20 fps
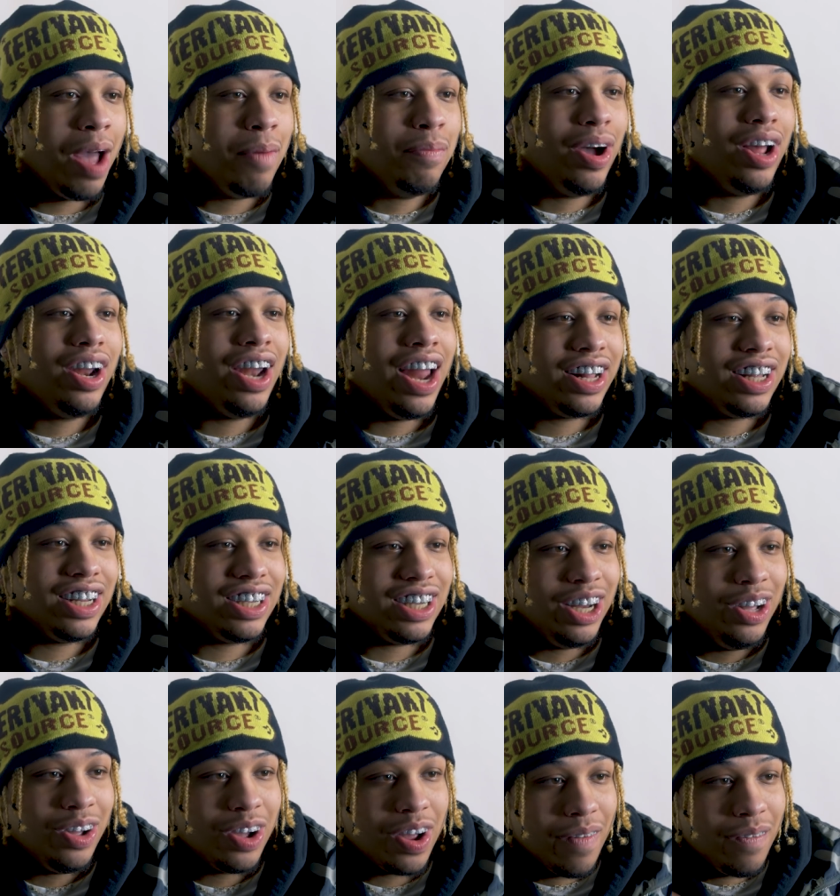I bought like this
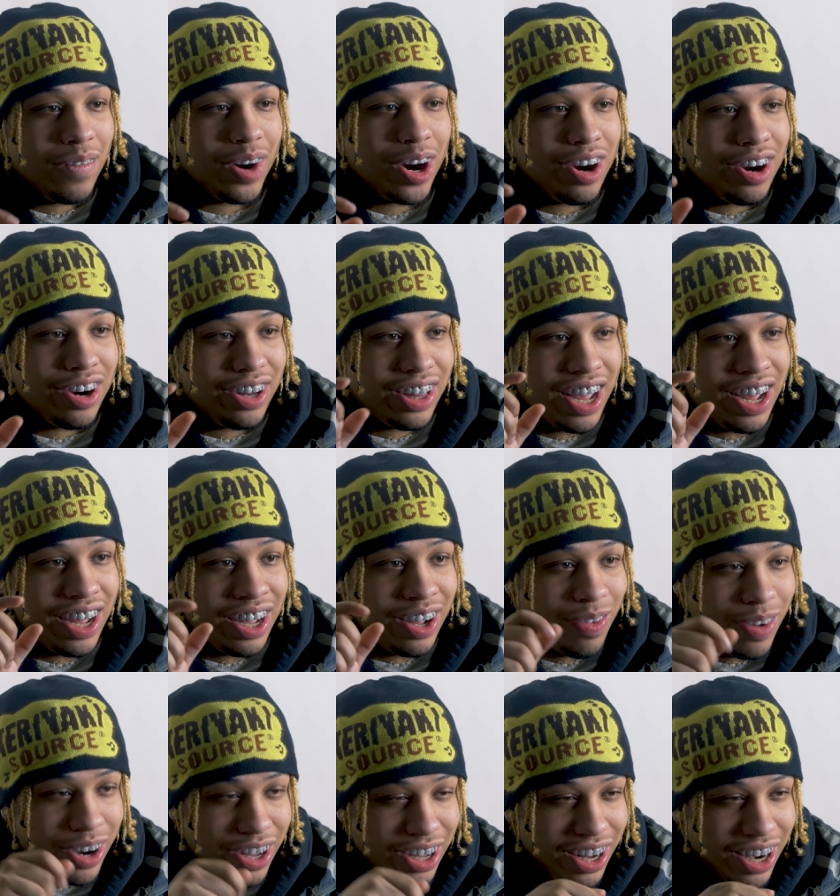little converter
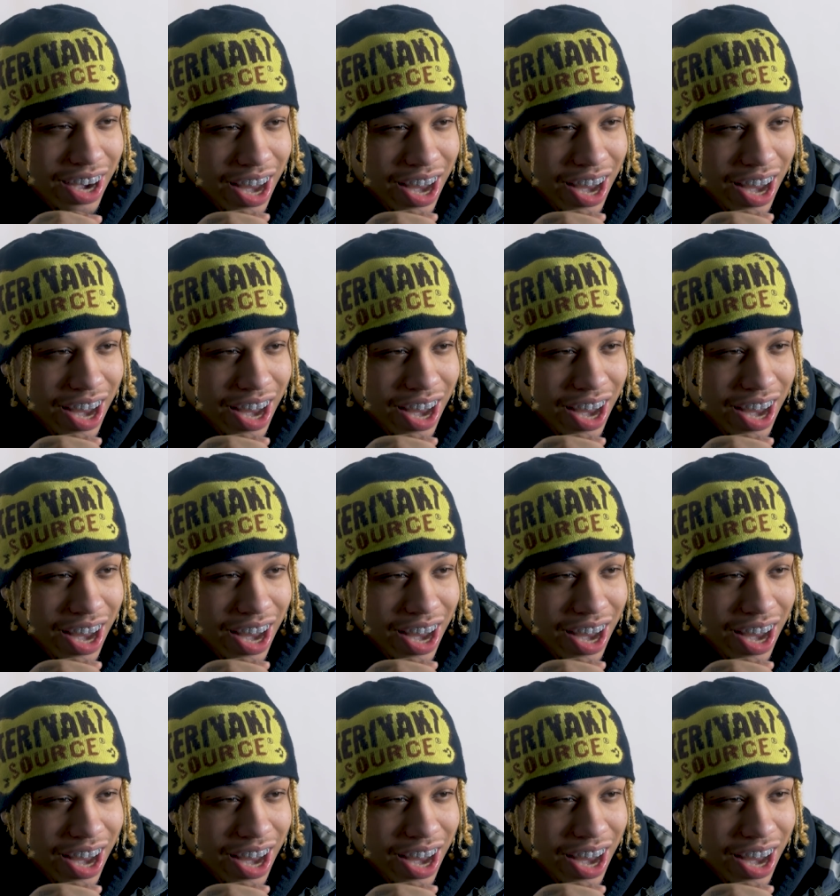thing where you